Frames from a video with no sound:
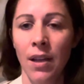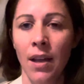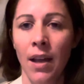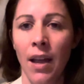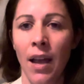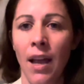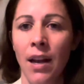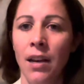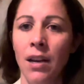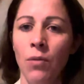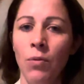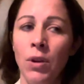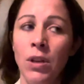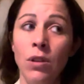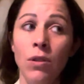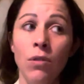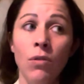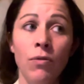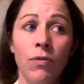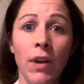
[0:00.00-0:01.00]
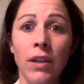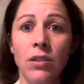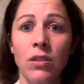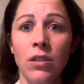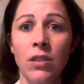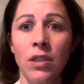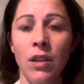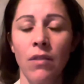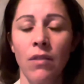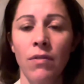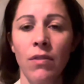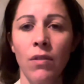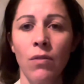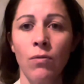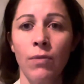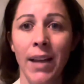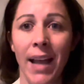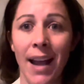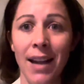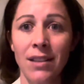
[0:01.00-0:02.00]
And when you find yourself
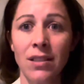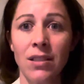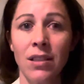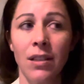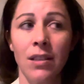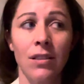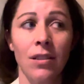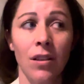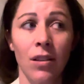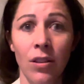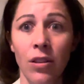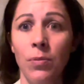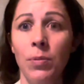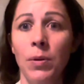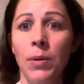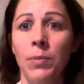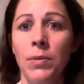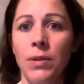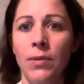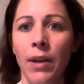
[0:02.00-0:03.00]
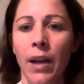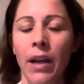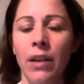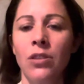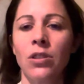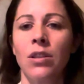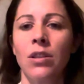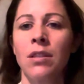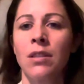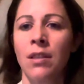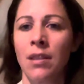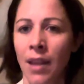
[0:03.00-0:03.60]
reacting to other people's reactions,